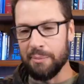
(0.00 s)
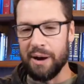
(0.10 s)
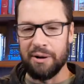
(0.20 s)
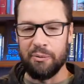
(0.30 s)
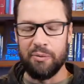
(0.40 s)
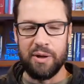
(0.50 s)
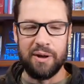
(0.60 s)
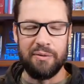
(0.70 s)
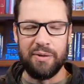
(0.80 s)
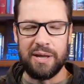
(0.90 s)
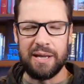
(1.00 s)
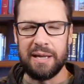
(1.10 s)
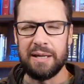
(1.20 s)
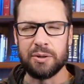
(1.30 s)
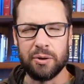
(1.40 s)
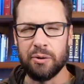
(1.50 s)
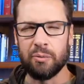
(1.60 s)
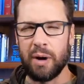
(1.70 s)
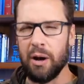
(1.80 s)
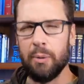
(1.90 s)
about the the eternal
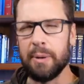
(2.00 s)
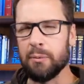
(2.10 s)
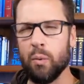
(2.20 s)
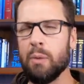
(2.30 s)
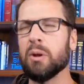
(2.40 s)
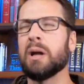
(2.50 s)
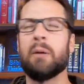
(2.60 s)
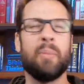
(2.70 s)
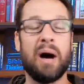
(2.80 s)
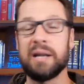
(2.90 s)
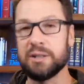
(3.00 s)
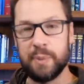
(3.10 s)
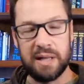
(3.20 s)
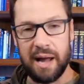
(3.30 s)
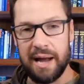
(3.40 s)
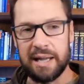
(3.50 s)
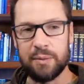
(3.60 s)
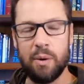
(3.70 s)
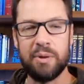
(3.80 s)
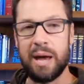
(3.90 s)
realm and what will our bodies be like
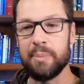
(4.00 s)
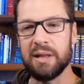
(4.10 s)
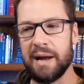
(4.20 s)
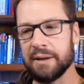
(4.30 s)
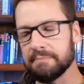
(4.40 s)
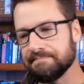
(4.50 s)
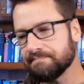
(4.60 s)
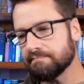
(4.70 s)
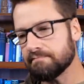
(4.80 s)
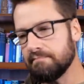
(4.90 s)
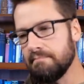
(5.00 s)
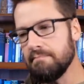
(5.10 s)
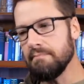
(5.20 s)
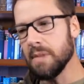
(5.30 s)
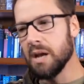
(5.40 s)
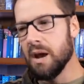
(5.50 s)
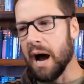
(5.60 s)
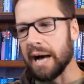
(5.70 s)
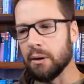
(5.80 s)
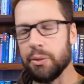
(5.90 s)
and what will that be like.
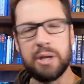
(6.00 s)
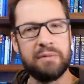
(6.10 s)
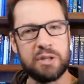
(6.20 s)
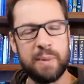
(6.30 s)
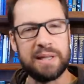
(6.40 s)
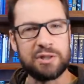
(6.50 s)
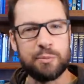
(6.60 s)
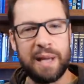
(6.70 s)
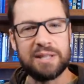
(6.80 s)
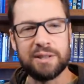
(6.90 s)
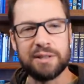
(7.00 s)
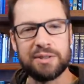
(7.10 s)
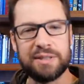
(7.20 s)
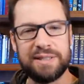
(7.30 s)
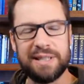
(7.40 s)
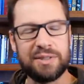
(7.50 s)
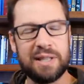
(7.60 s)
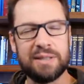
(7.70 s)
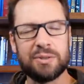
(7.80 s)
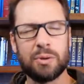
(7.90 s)
I don't think of it as being a spaceless,
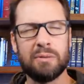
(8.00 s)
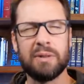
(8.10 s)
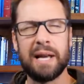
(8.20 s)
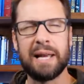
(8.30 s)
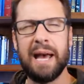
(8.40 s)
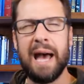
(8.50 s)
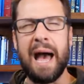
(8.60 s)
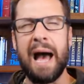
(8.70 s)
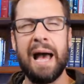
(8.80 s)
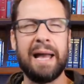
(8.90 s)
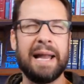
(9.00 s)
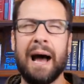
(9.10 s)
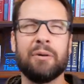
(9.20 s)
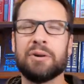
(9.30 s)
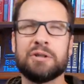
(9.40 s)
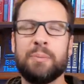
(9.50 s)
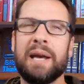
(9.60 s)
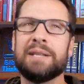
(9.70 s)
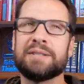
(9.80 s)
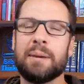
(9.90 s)
distant sort of like in outer
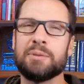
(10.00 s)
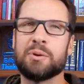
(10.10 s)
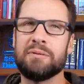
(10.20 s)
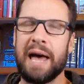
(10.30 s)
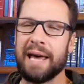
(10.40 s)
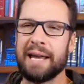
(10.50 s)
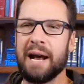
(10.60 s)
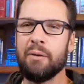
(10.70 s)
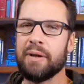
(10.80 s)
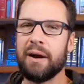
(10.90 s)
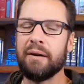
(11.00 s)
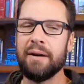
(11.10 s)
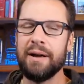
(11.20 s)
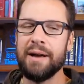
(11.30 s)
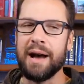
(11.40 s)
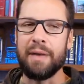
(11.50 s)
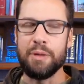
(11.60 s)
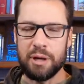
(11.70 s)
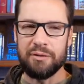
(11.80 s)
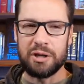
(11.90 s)
space. I'm sort of hanging out there. I
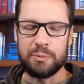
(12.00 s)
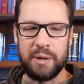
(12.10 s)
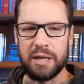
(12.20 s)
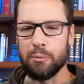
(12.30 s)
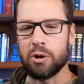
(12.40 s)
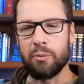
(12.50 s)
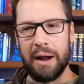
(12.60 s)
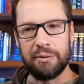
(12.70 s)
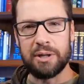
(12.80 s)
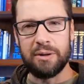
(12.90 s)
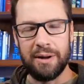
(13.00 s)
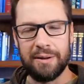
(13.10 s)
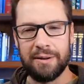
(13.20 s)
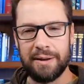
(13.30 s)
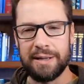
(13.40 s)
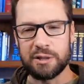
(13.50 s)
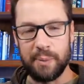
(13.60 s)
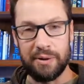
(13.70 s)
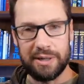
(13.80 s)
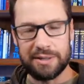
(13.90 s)
think of it as being a more grounded
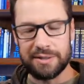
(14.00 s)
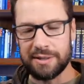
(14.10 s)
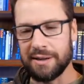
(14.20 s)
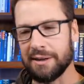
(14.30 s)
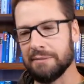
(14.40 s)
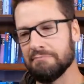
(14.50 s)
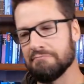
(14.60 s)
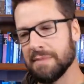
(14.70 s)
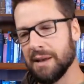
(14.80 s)
experience, um,